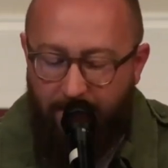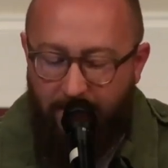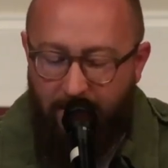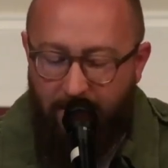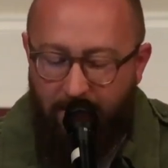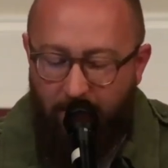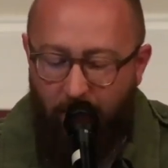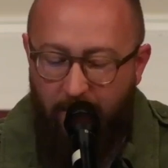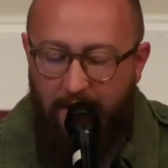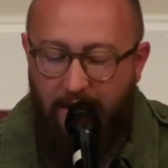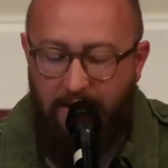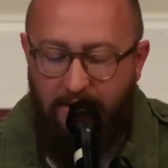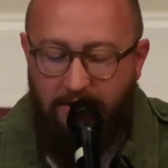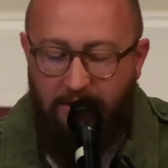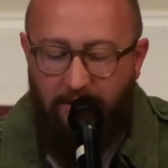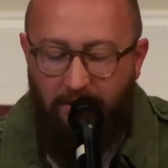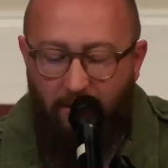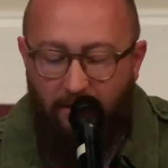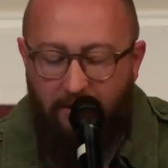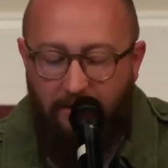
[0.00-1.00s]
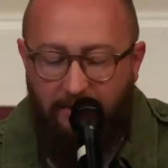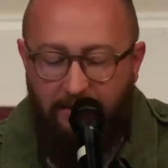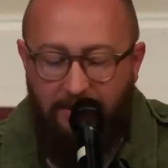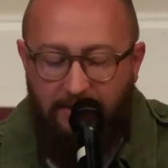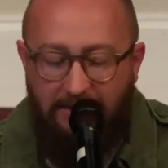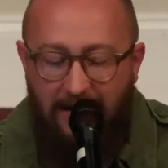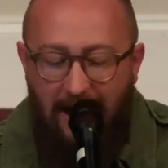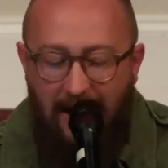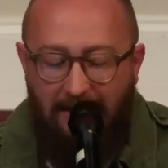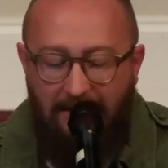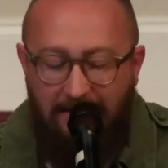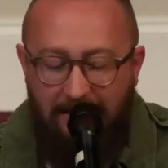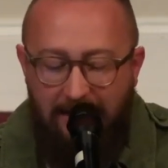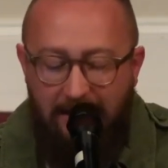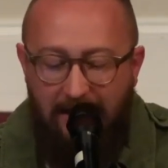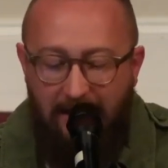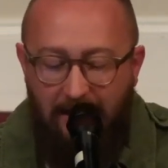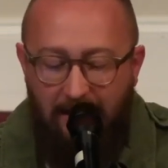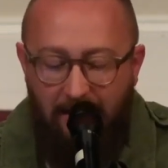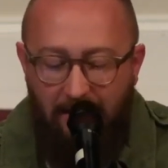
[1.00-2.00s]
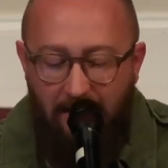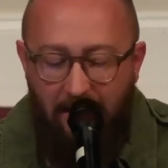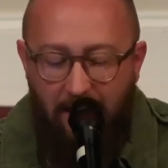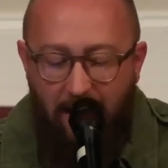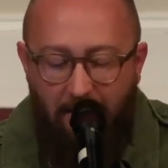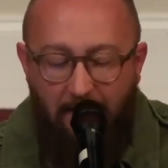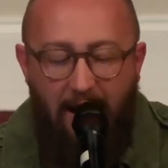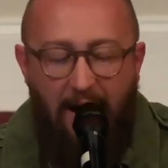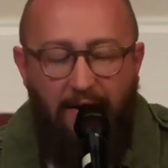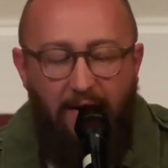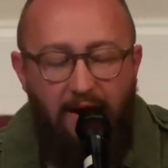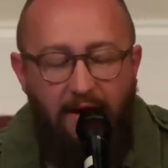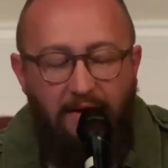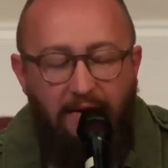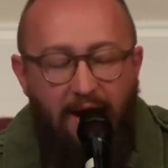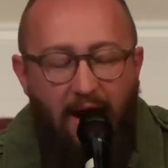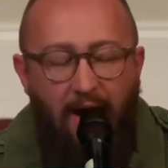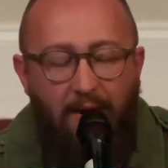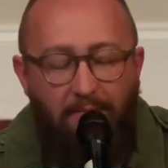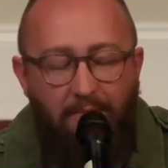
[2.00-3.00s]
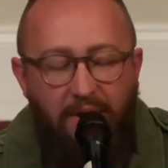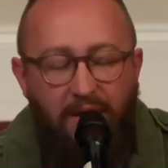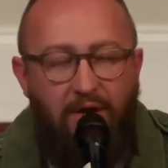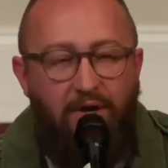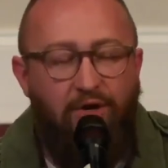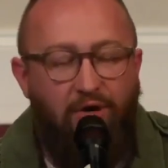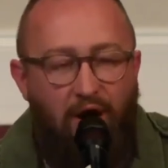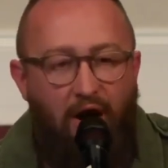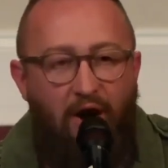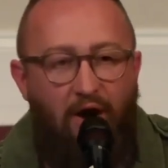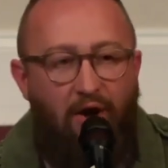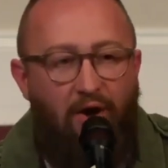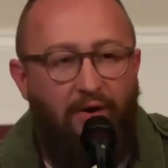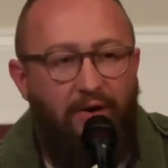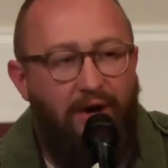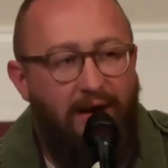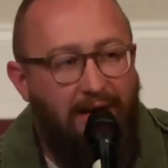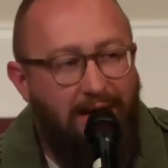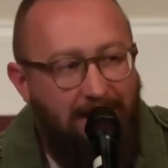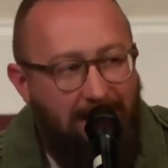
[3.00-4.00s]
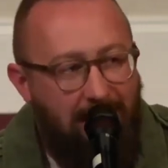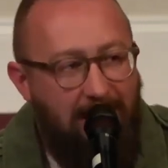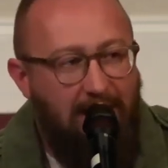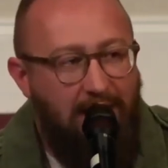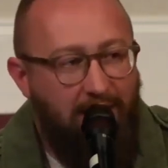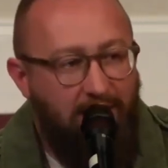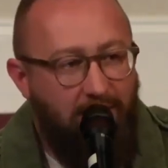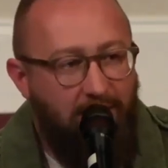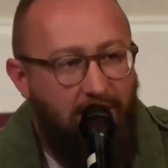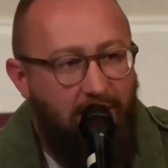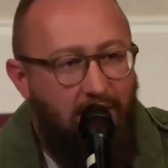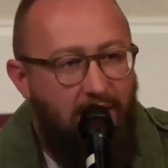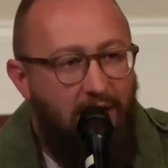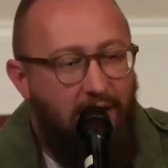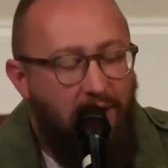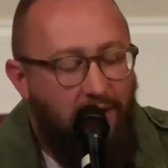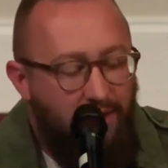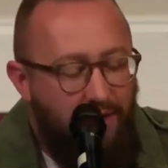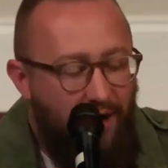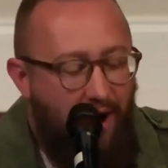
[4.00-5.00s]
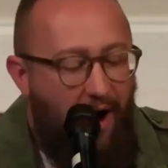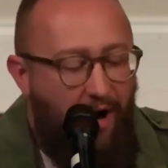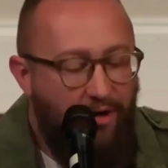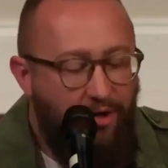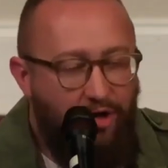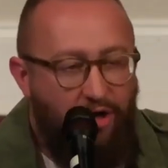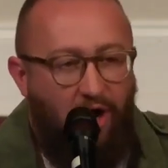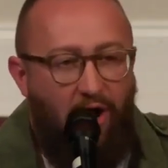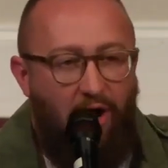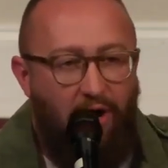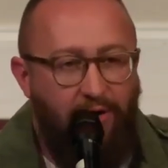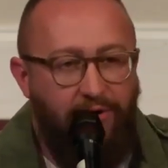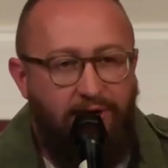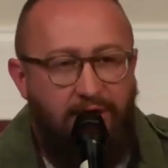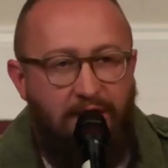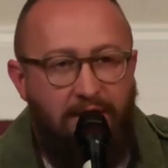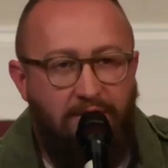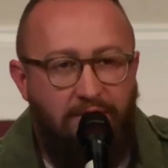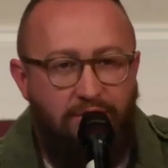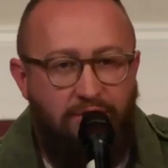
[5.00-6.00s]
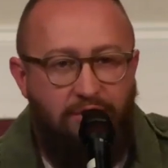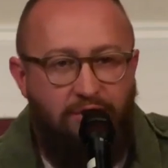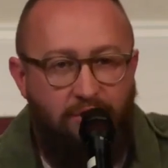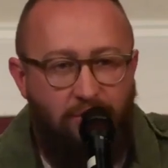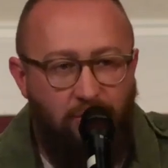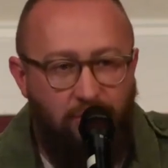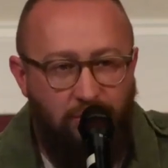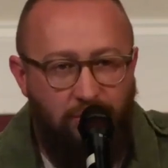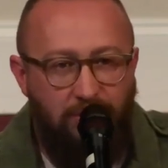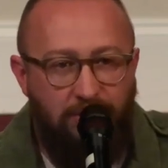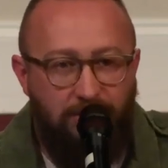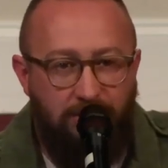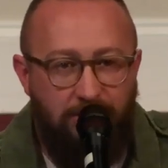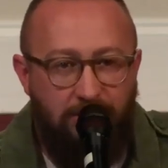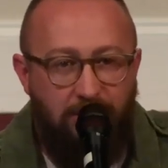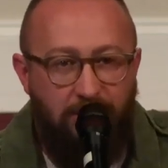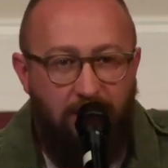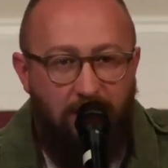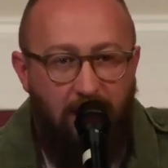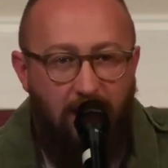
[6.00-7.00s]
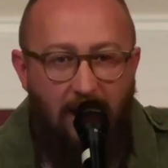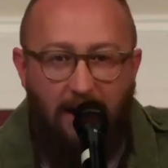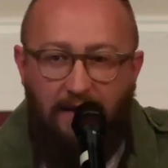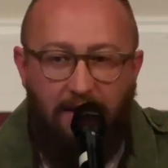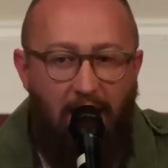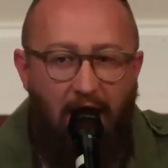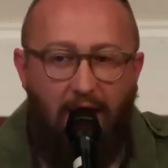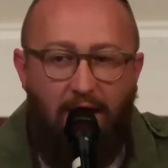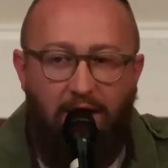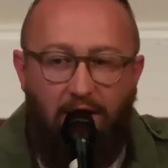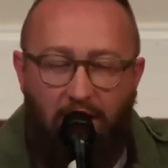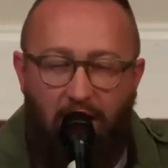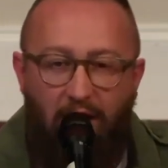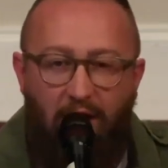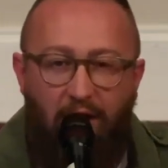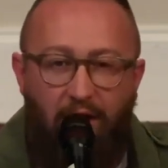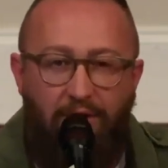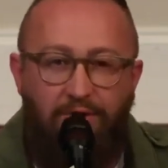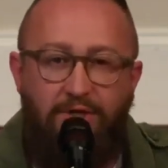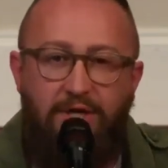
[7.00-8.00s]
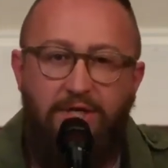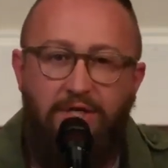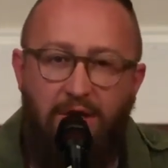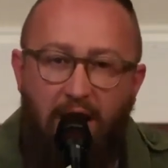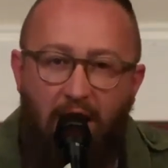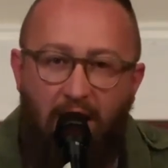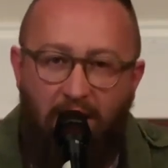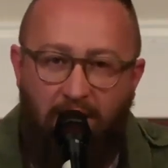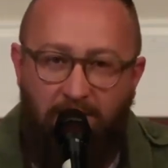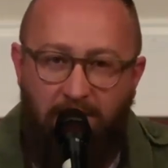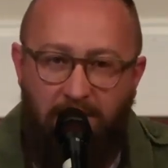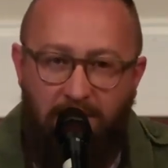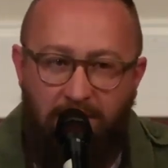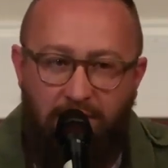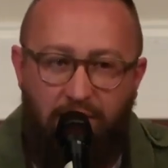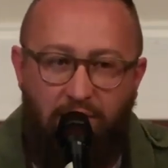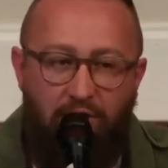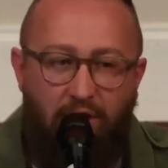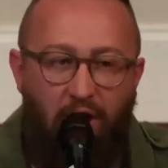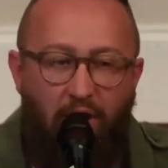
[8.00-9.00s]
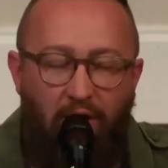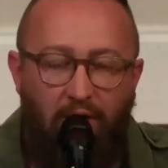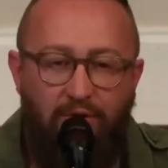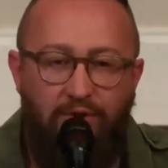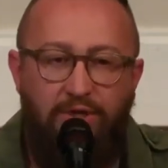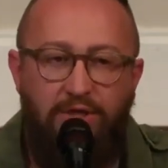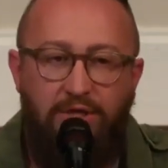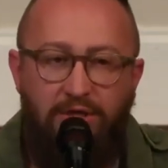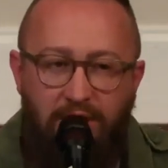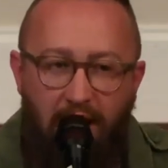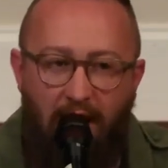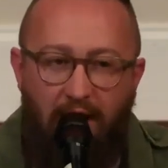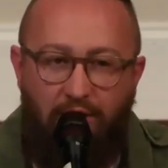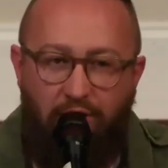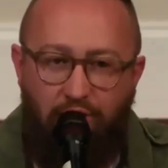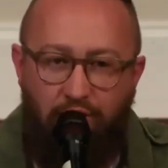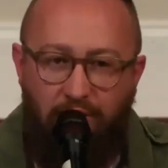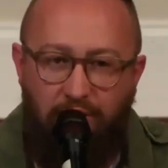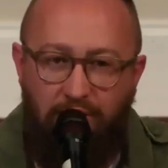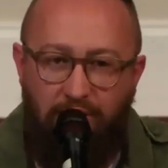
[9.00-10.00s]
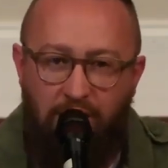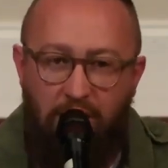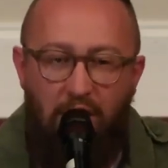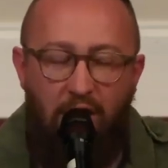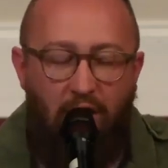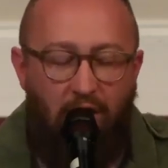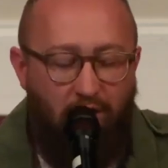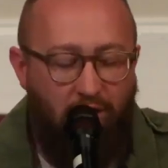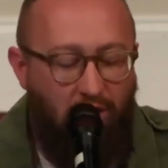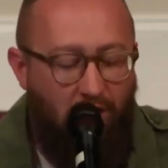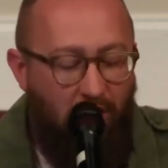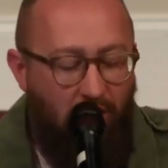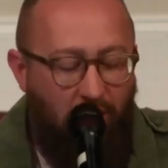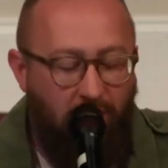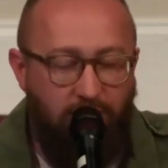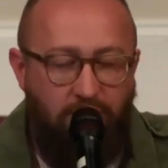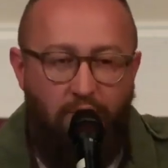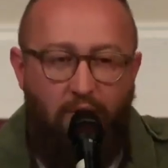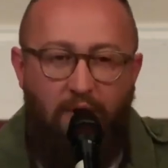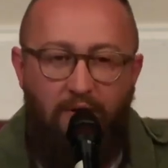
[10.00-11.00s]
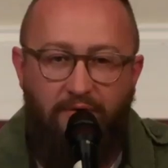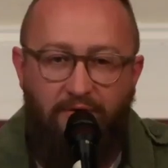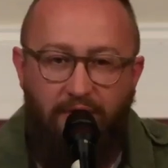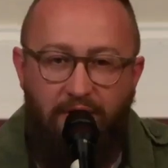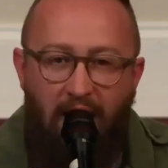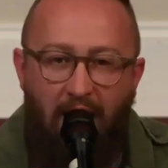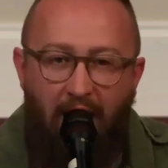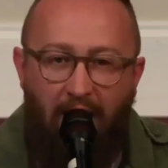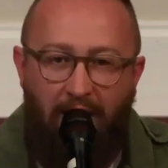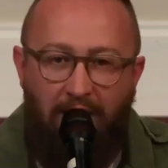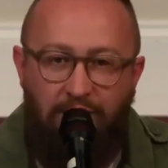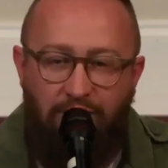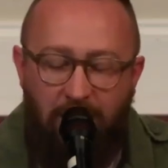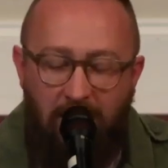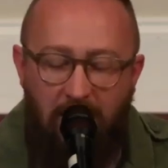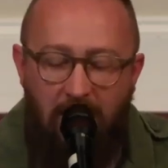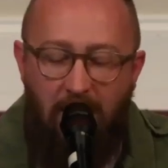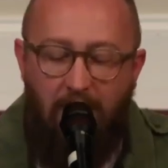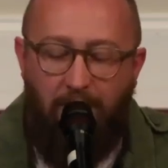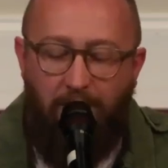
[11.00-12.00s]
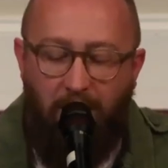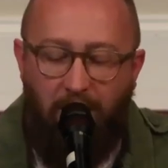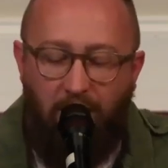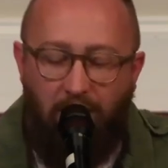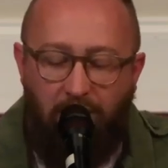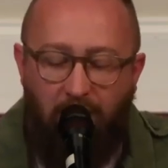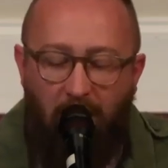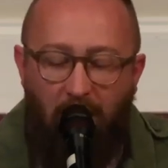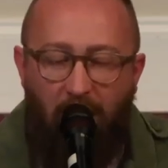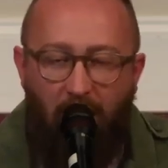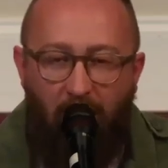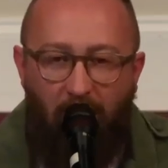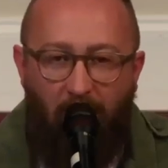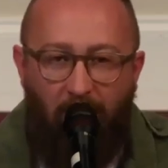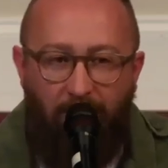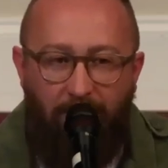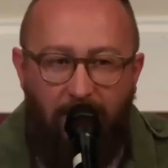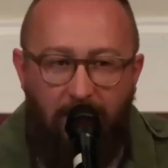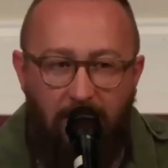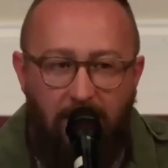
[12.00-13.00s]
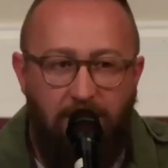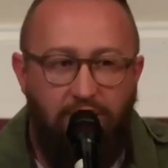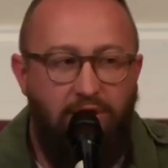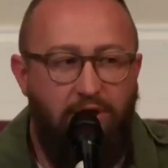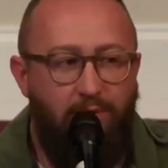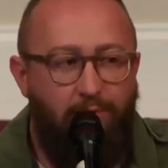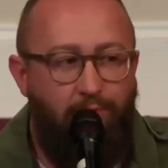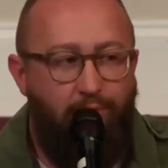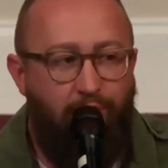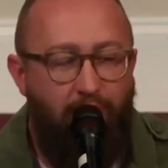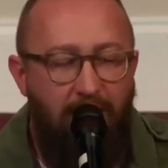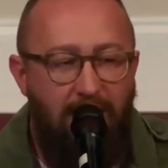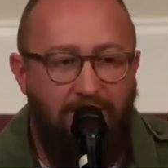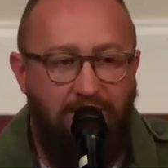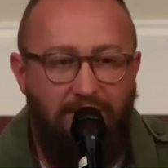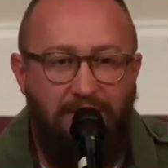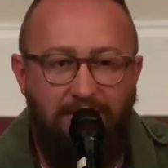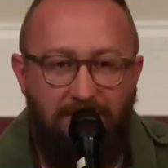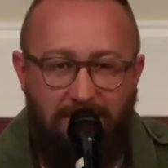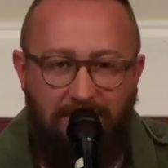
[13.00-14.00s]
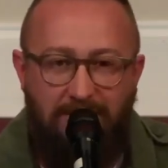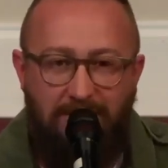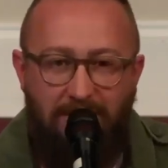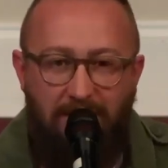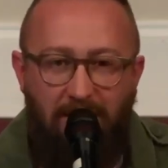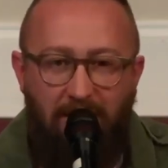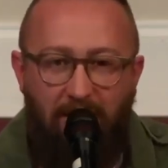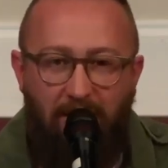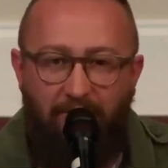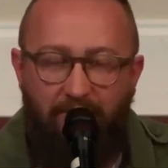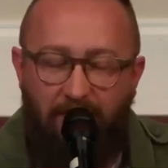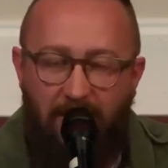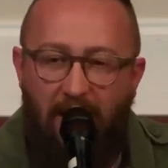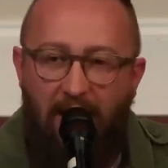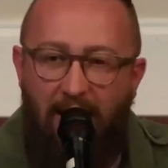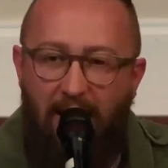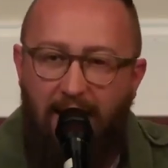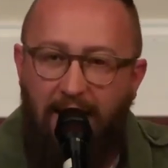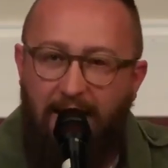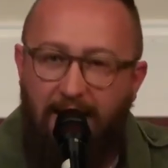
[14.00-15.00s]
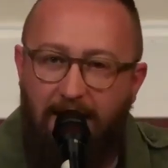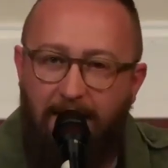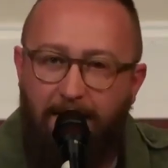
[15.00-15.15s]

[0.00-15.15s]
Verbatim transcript: we need to look at this idea about not being called, again, not called to institutions, not called to dogmas or called to doctrines or called to our theology, but called to the presence of God.